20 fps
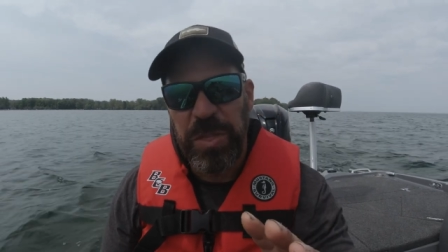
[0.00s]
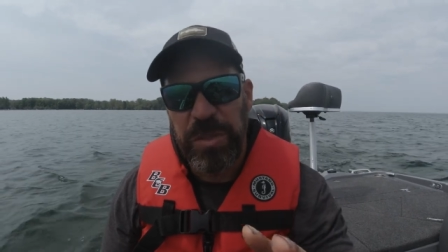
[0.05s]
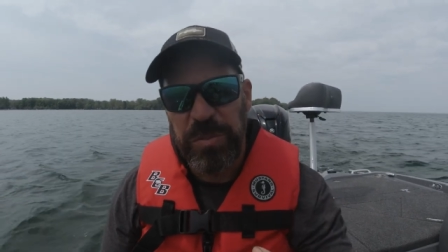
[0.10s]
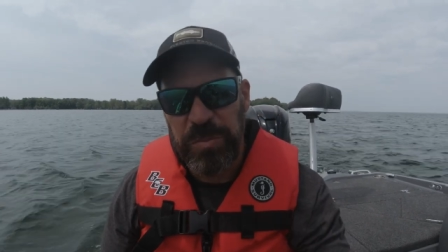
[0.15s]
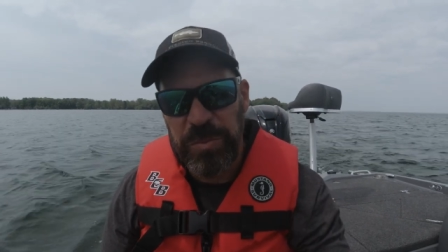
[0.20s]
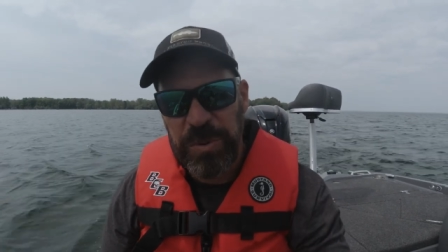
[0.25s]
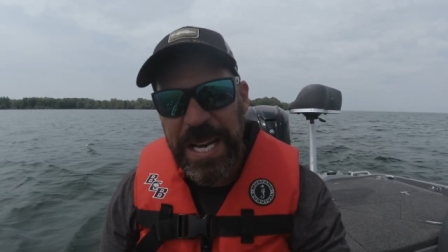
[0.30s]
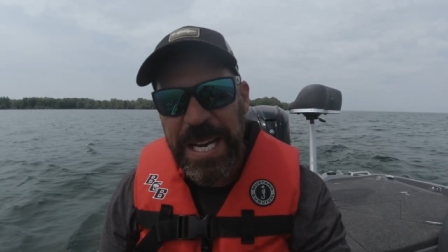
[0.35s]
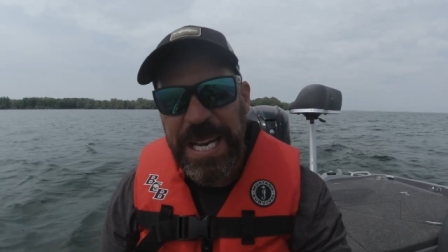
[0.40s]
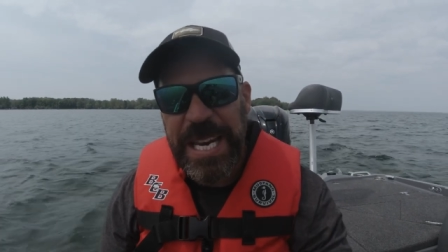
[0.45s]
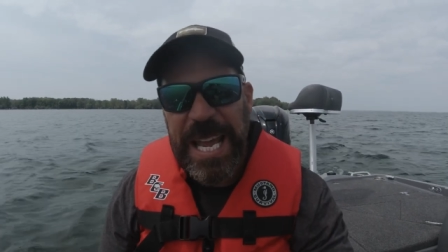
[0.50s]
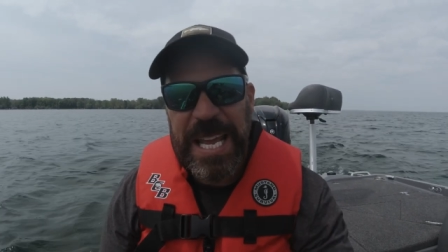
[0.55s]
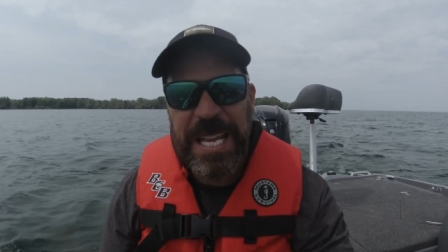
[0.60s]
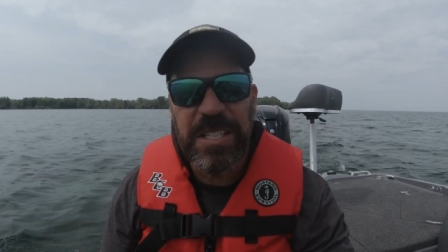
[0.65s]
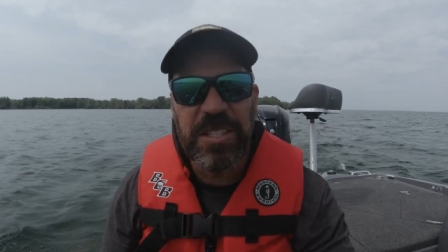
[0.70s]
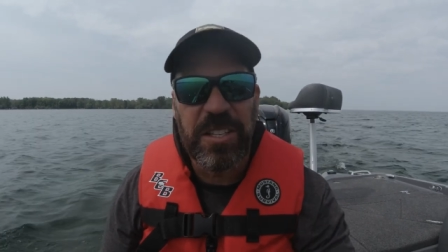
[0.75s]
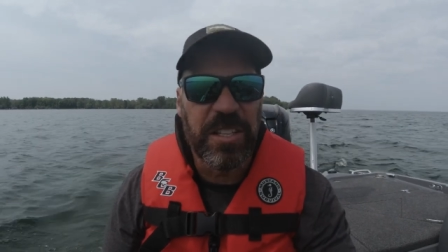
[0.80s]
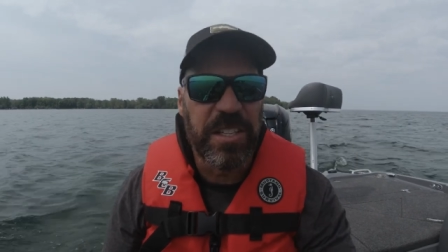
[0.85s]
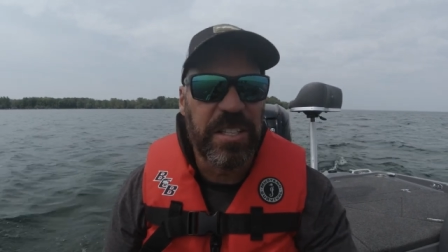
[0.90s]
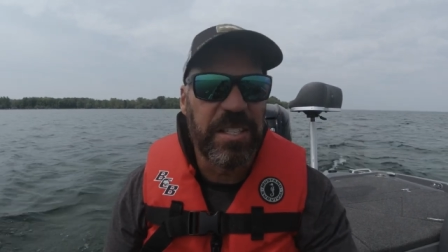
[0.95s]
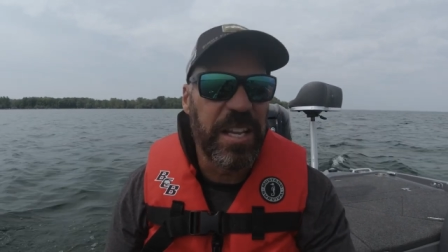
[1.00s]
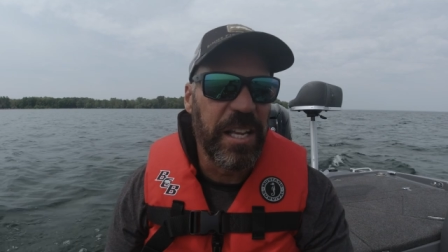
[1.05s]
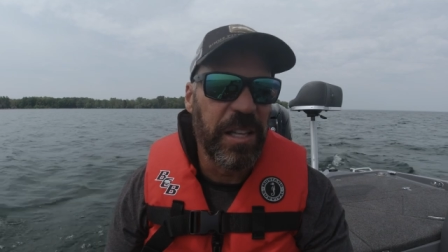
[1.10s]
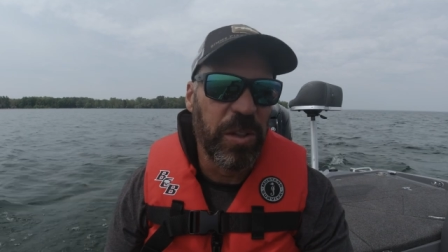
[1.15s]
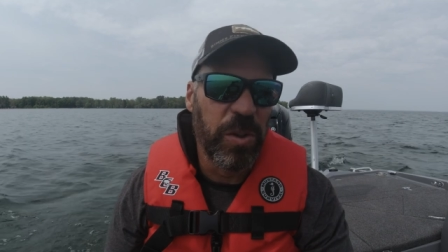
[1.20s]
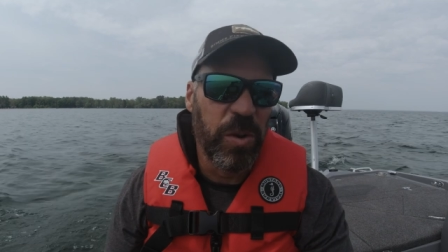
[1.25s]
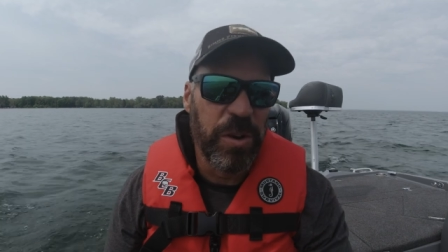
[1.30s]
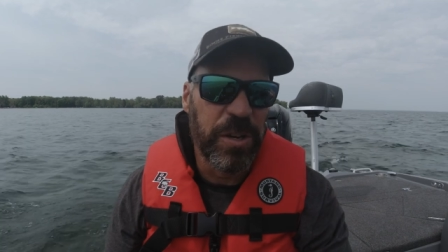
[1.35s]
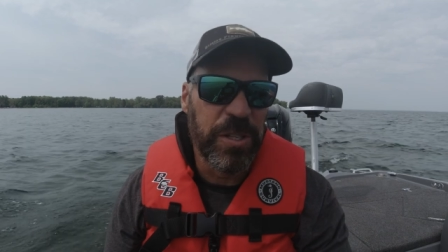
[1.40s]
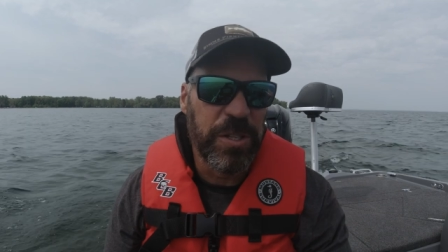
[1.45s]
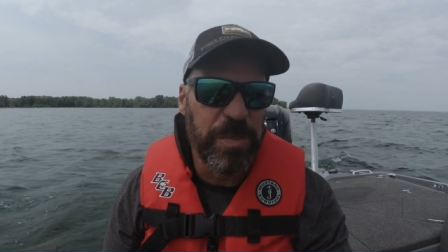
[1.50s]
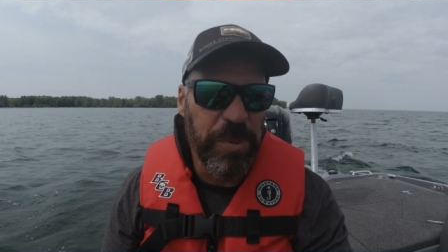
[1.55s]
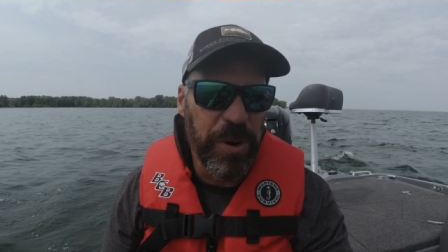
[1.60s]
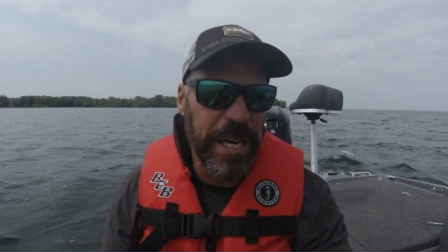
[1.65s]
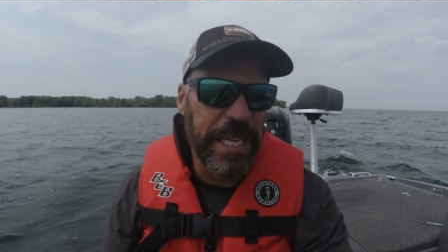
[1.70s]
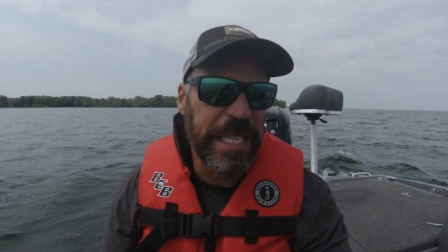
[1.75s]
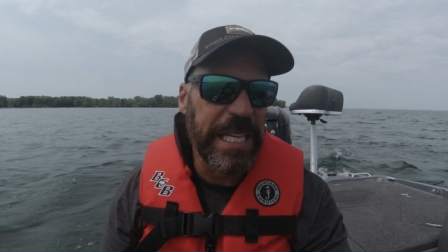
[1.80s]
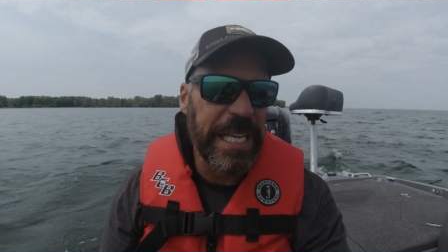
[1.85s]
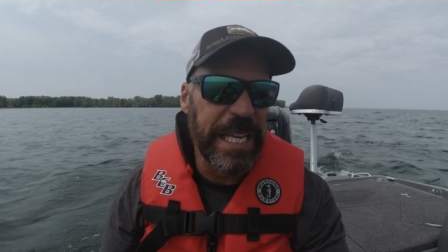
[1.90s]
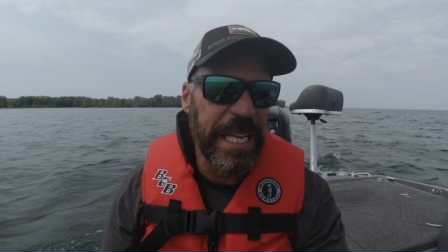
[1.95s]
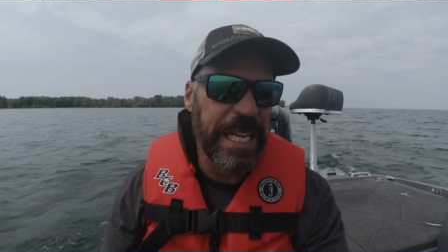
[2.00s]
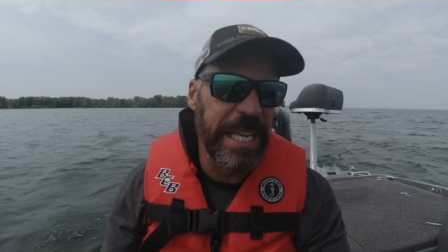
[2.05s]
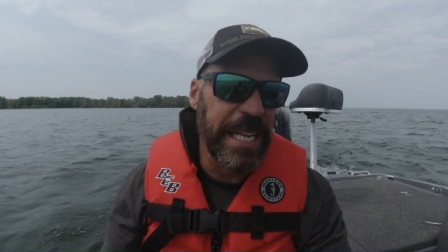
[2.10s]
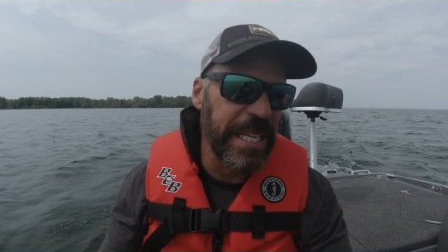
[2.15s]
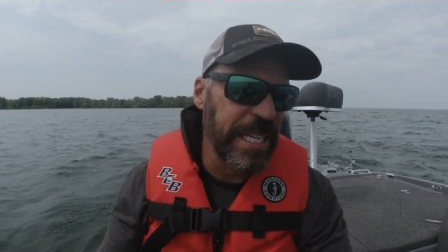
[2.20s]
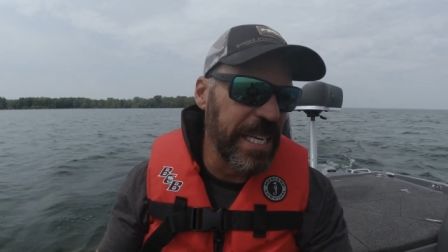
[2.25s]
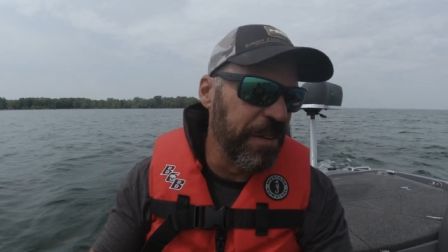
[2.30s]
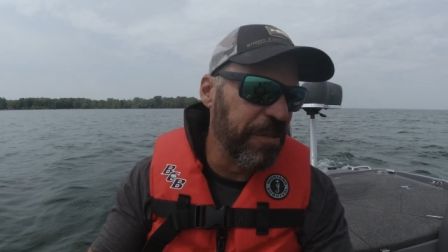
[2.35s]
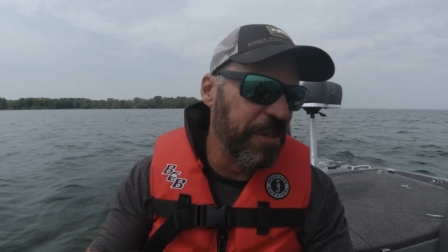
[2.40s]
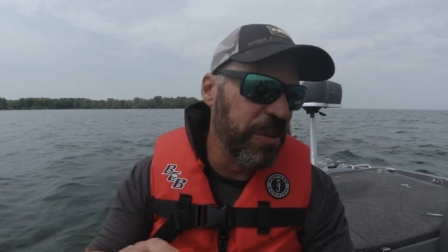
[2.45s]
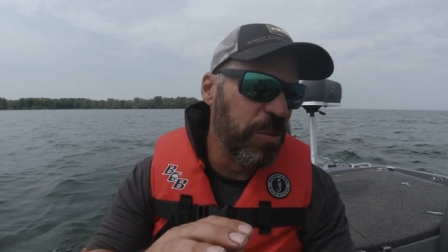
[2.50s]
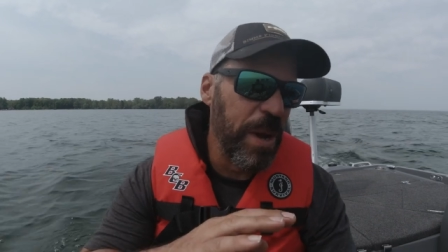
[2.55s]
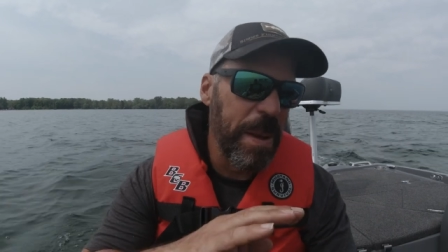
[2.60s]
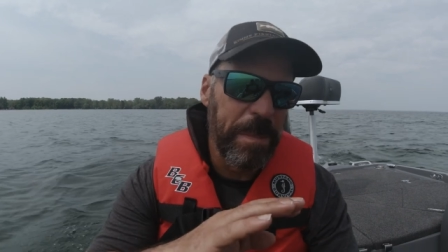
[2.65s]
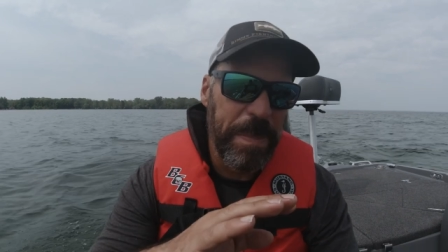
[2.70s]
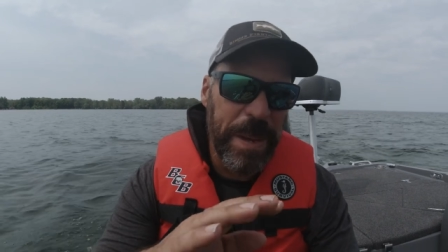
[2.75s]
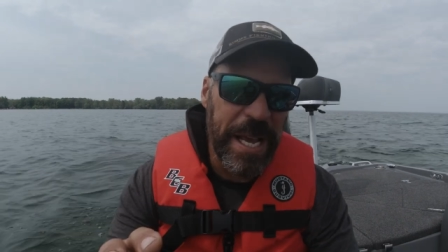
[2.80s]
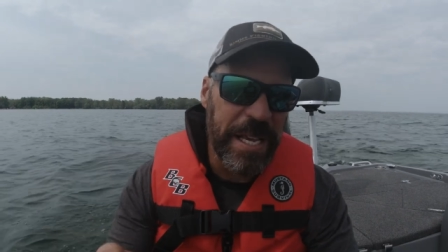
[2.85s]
three days on the St. Lawrence breaking it in, never went